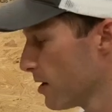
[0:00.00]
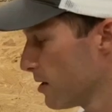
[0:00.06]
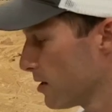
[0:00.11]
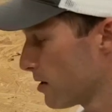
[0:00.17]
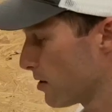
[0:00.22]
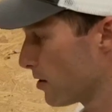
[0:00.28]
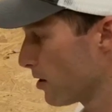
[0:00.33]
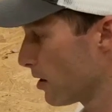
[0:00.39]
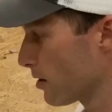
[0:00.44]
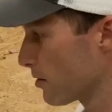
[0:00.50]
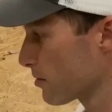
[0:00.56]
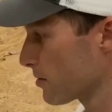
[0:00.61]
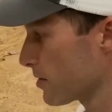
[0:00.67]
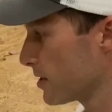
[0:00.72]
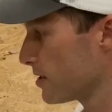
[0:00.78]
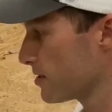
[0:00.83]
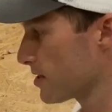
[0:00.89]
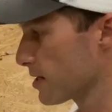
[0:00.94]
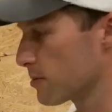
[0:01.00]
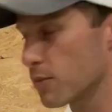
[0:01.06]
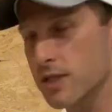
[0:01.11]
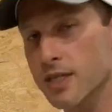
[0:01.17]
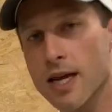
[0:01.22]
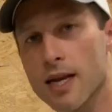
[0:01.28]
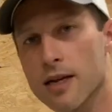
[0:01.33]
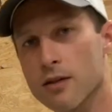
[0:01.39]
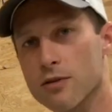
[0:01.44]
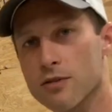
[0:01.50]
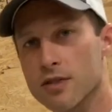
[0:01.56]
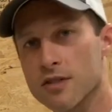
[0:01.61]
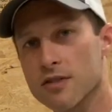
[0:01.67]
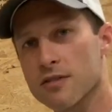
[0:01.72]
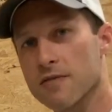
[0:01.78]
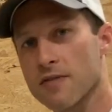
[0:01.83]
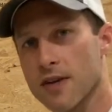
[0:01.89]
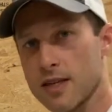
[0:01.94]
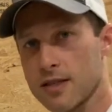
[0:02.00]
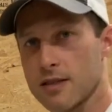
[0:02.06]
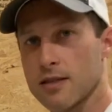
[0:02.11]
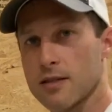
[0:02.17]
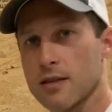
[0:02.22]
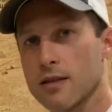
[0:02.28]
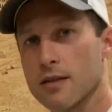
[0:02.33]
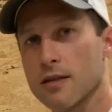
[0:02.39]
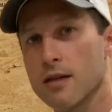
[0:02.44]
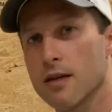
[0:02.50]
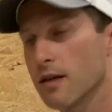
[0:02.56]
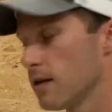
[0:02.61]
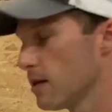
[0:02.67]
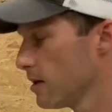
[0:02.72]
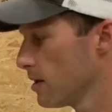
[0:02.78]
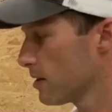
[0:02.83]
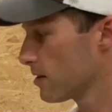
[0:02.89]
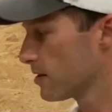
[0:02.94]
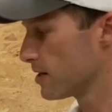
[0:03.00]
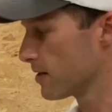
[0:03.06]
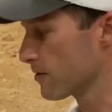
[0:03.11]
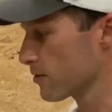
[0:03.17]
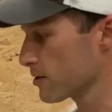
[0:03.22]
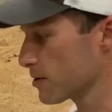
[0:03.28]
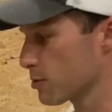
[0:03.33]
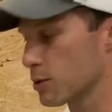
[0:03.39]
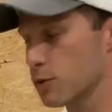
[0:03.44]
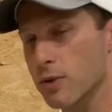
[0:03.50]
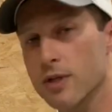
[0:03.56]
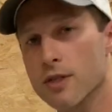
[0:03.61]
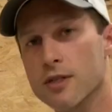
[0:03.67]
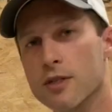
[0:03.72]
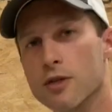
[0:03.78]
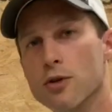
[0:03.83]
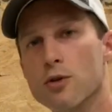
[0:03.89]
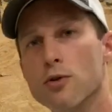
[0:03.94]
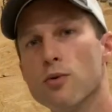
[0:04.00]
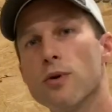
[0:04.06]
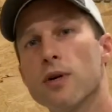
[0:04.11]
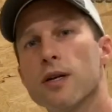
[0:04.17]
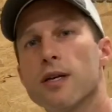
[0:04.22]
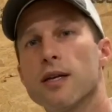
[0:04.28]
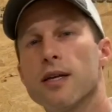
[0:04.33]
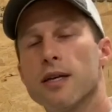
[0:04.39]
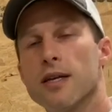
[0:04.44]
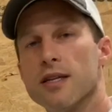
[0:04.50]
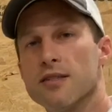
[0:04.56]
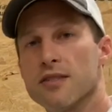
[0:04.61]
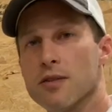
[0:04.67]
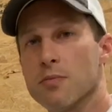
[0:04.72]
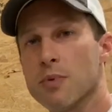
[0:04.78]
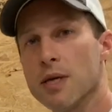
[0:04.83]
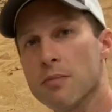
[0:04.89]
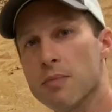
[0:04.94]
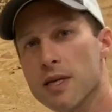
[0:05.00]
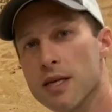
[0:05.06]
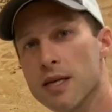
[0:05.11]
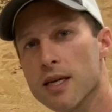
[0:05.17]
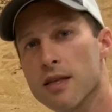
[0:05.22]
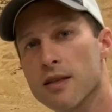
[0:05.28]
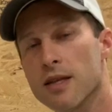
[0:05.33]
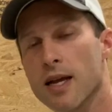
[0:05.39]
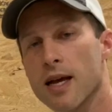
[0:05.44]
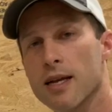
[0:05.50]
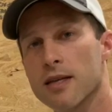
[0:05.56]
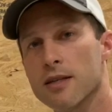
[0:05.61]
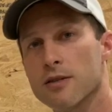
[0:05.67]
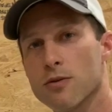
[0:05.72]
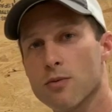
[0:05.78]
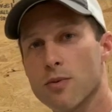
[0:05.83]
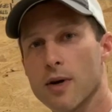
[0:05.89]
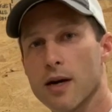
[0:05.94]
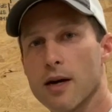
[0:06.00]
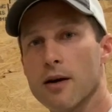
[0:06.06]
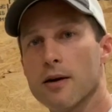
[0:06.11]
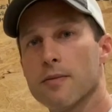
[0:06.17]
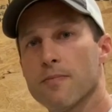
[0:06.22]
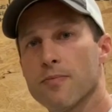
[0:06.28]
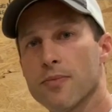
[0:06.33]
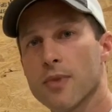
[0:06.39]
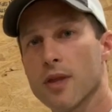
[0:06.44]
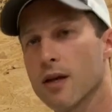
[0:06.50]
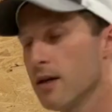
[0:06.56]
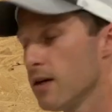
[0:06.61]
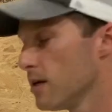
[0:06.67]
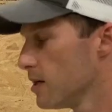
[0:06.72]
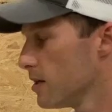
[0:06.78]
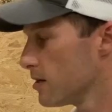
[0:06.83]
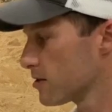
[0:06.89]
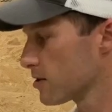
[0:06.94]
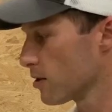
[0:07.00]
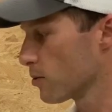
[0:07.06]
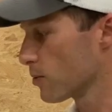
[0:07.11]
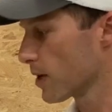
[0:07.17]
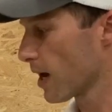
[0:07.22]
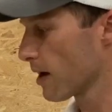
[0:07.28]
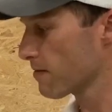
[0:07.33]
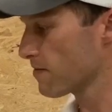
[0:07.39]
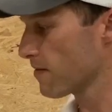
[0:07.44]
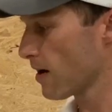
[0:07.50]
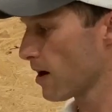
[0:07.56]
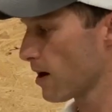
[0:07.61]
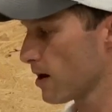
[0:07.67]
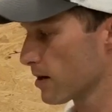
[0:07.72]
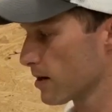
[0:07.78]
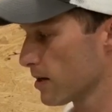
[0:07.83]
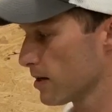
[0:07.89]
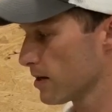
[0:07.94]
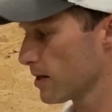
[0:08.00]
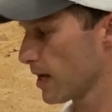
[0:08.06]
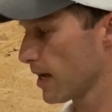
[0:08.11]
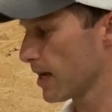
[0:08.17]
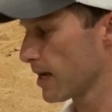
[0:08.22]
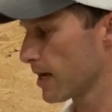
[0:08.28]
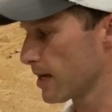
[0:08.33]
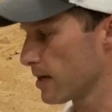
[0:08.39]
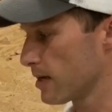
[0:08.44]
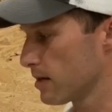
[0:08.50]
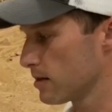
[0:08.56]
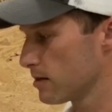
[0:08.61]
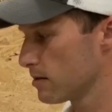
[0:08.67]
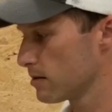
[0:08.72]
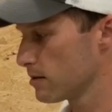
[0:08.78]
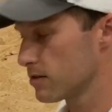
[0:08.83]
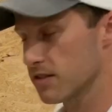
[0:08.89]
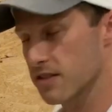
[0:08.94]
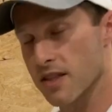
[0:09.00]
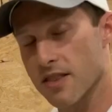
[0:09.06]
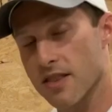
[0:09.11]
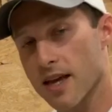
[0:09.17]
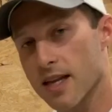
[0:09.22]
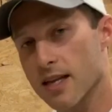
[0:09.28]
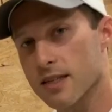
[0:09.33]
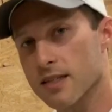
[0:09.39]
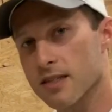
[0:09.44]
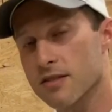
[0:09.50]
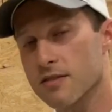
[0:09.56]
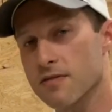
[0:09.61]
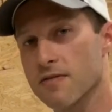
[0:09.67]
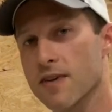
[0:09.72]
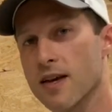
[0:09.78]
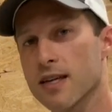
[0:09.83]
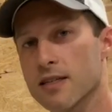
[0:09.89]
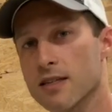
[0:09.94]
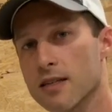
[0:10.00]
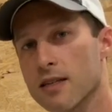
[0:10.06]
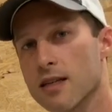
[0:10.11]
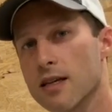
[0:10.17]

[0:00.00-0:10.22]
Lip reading: The other is a botanical disinfectant. The difference between the two is the PPE that I need to wear. So when I fog a synthetic disinfectant,